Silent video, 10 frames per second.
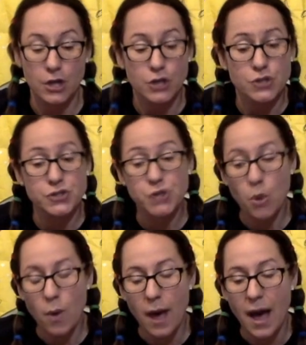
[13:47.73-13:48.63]

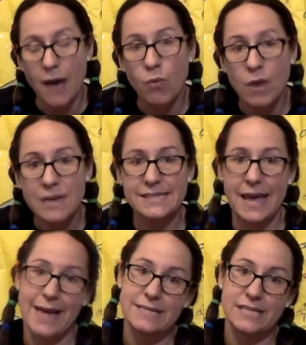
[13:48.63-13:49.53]
So I wanted
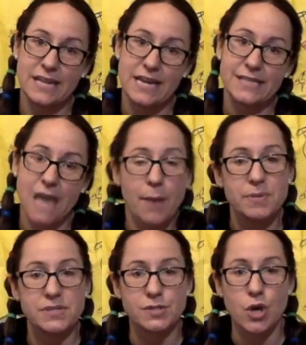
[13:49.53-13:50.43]
to end today's
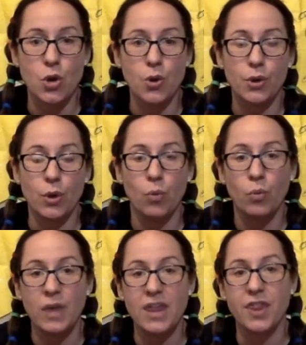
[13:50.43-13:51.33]
episode
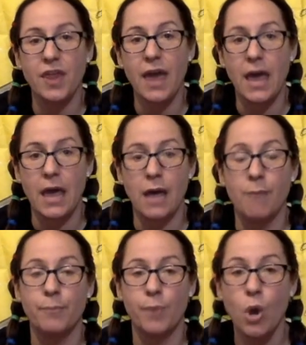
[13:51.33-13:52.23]
with
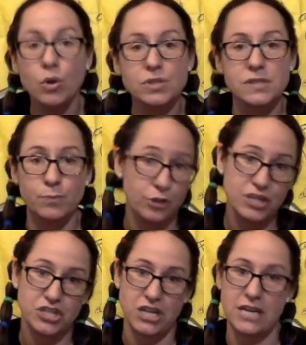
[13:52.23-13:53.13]
a post
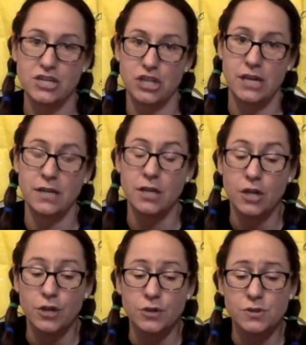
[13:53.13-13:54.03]
appreciation.
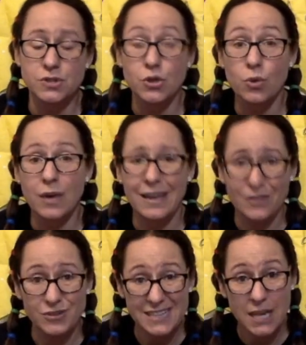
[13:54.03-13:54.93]
So if
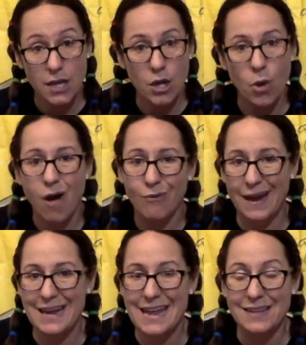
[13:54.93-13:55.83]
you didn't know
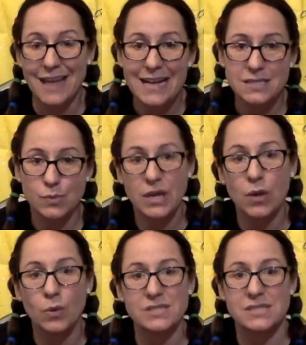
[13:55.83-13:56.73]
already, last
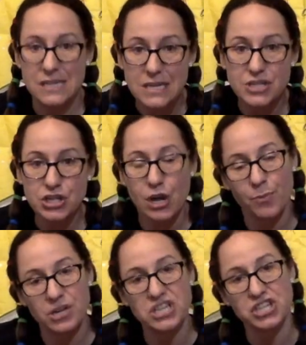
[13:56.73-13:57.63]
week was Teacher
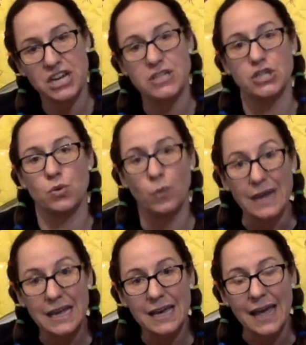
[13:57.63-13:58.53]
Appreciation
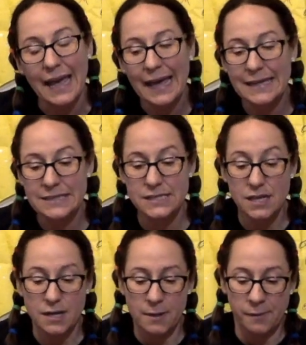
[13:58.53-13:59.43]
Week, and
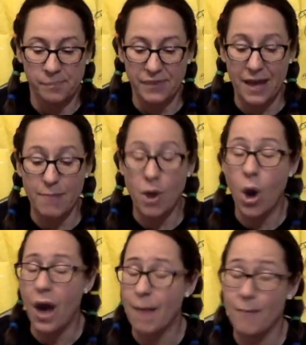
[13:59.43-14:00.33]

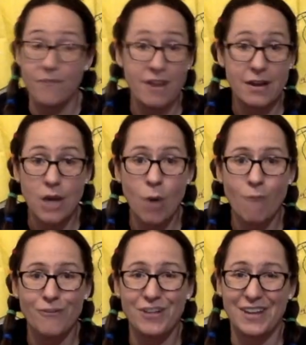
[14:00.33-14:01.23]
I'm very
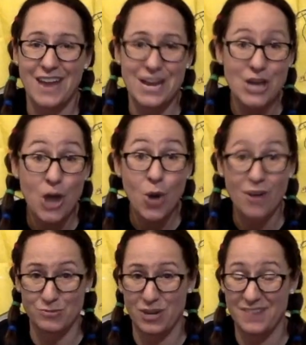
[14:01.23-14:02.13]
hopeful, and I know
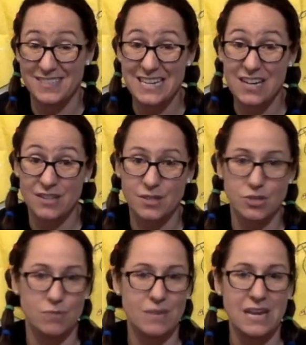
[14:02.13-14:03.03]
as what I've seen on
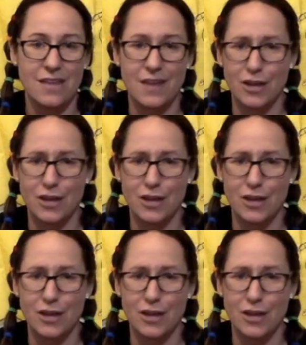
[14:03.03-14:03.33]
social media that your